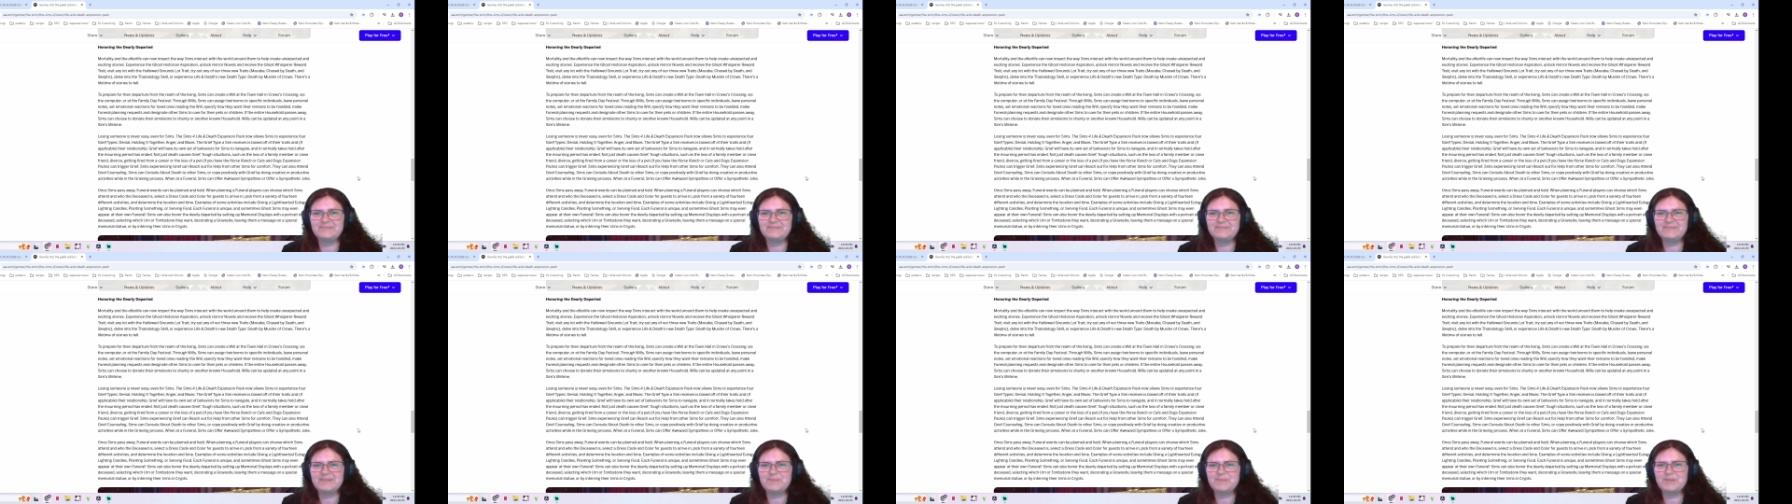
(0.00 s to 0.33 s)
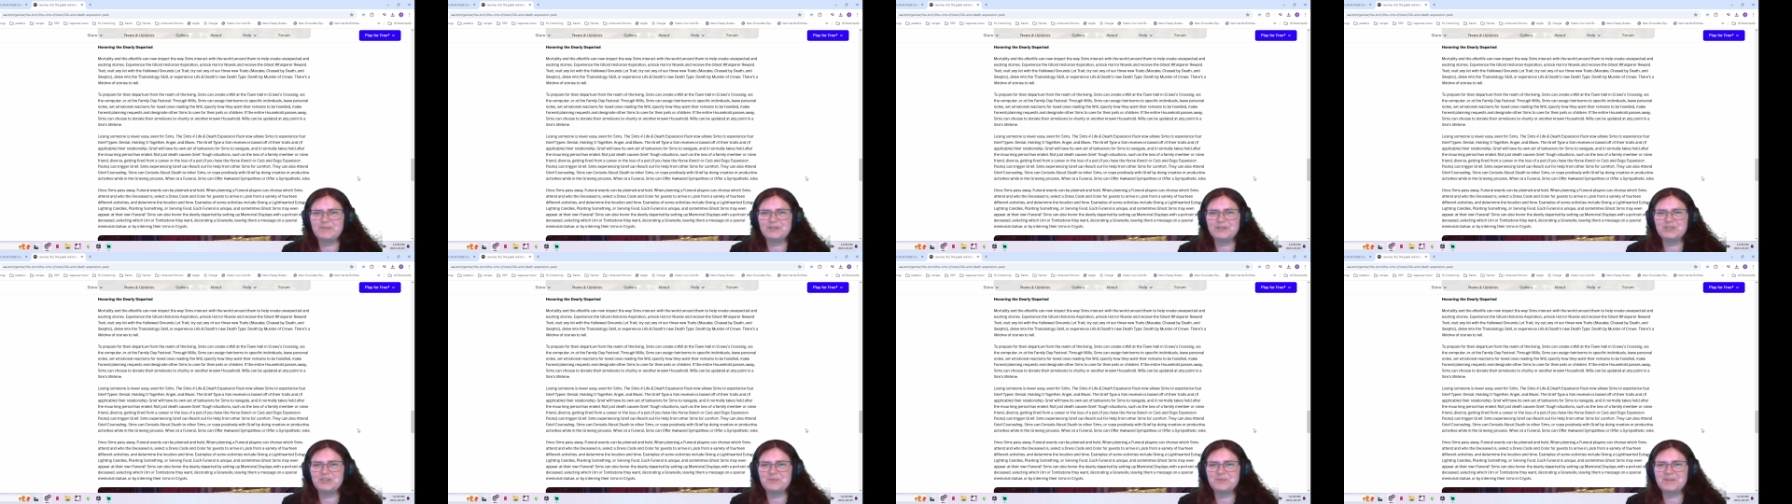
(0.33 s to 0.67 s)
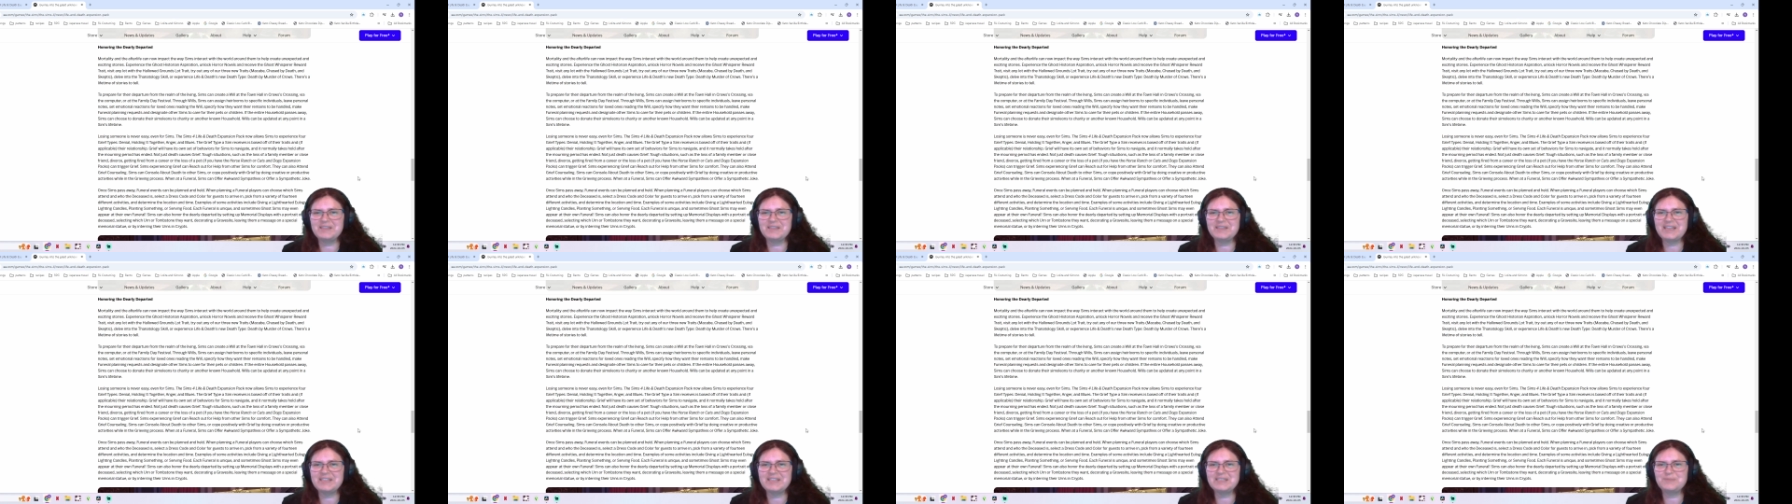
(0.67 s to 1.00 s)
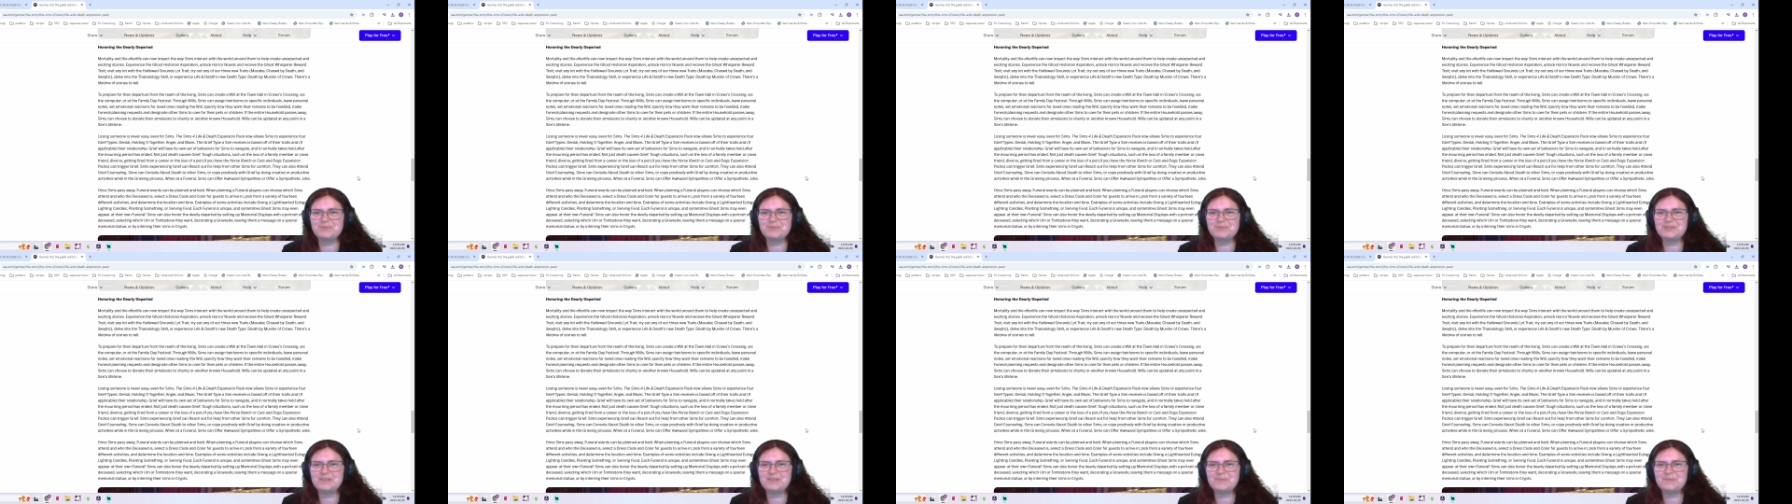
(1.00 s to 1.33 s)
I'm not sure what that's
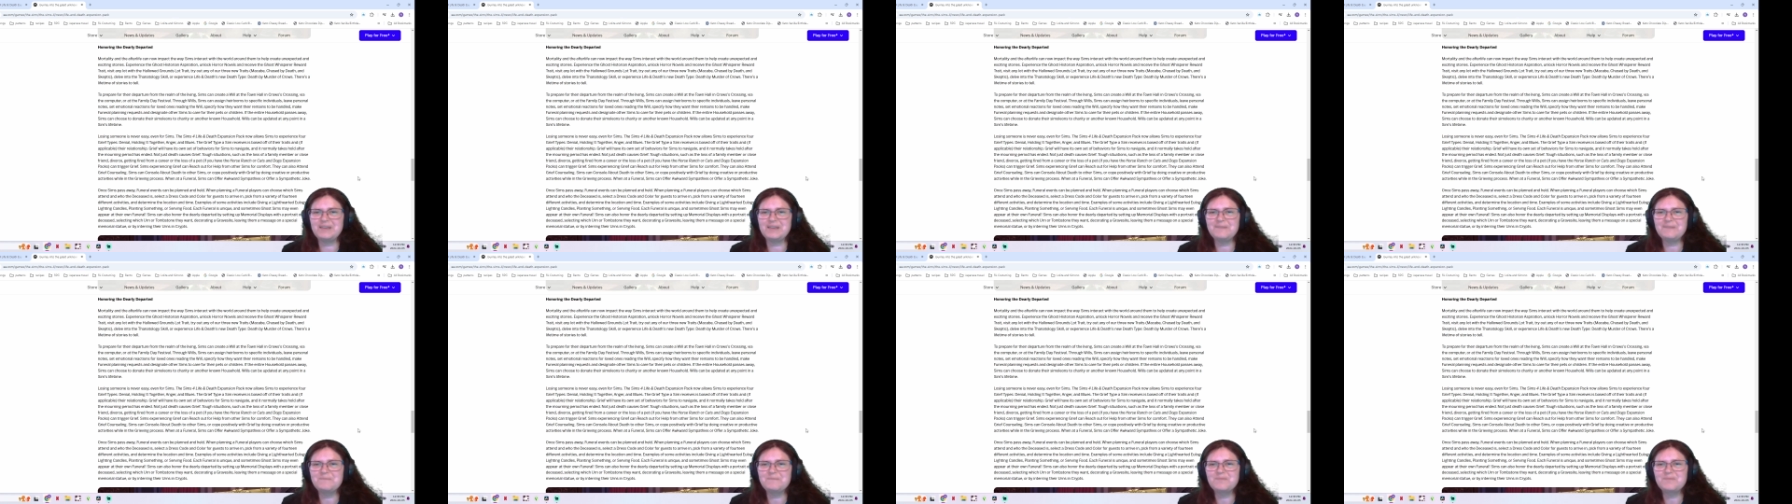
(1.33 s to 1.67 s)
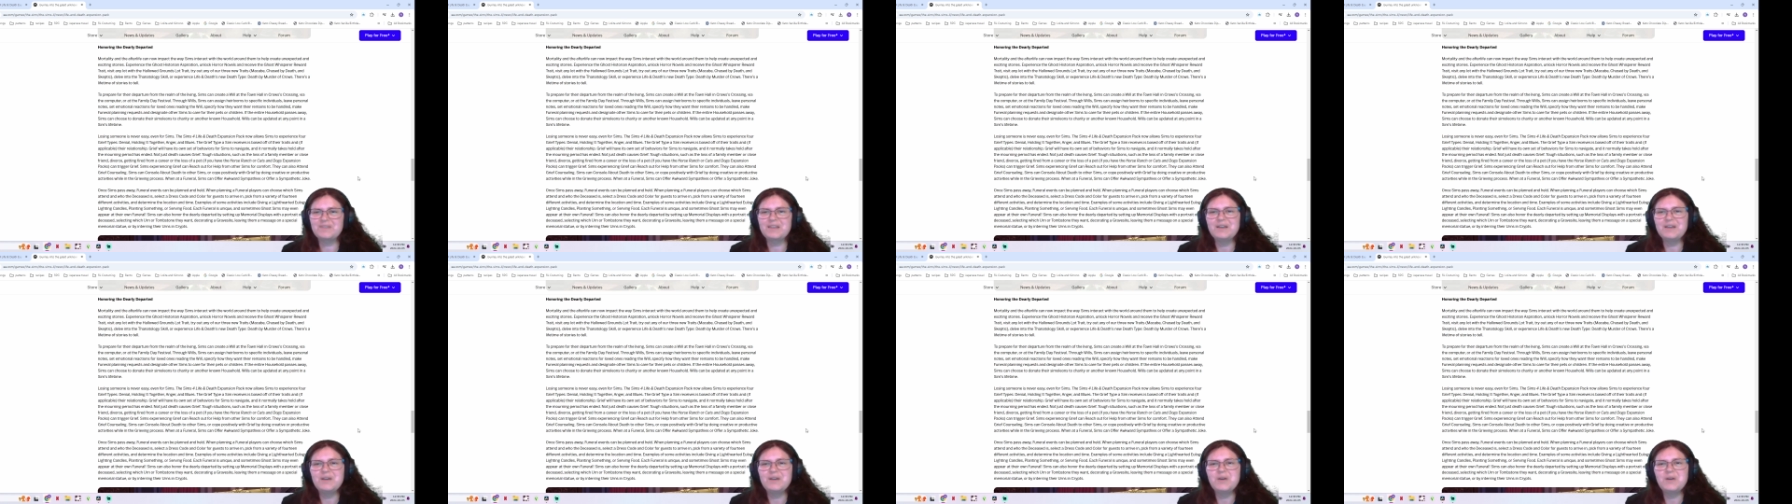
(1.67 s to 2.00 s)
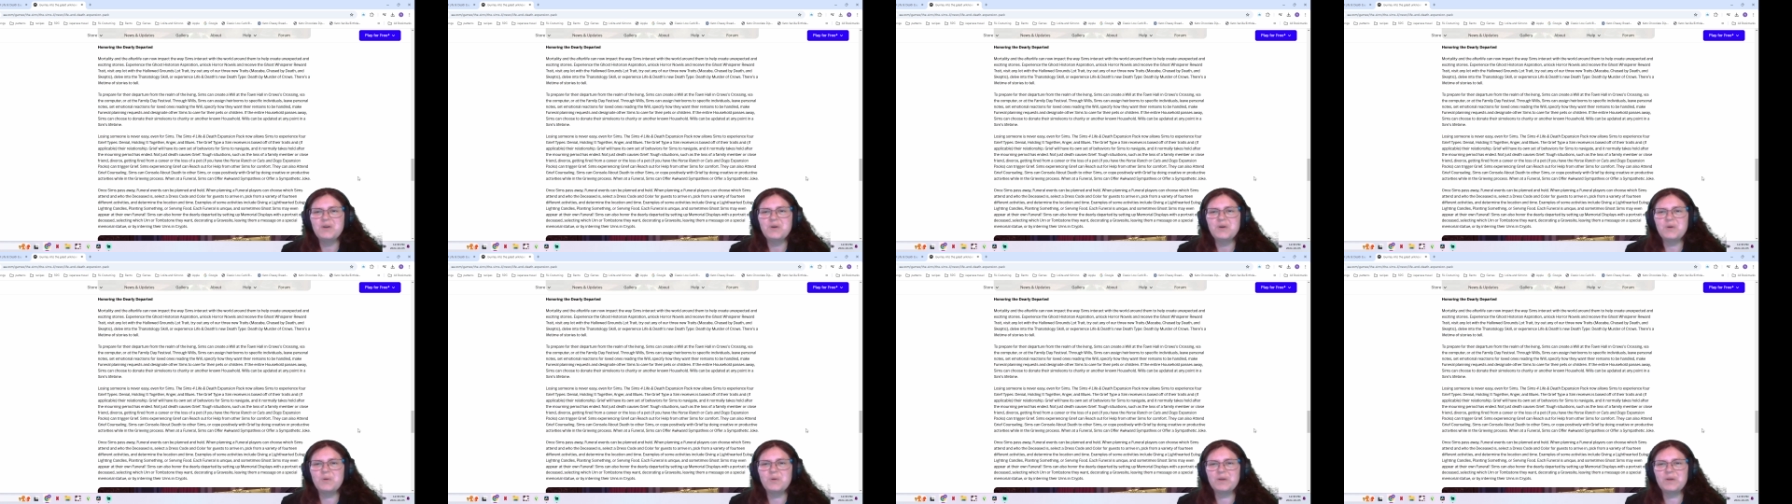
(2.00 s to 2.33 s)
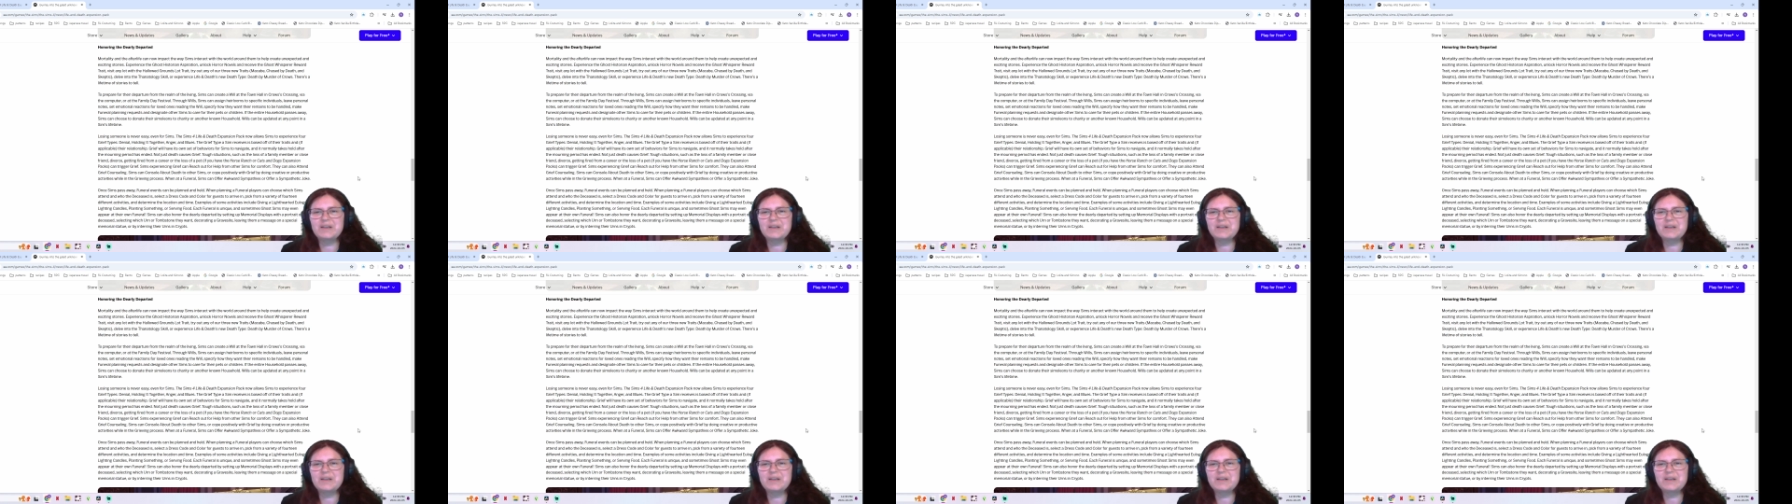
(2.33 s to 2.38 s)
supposed to be. Or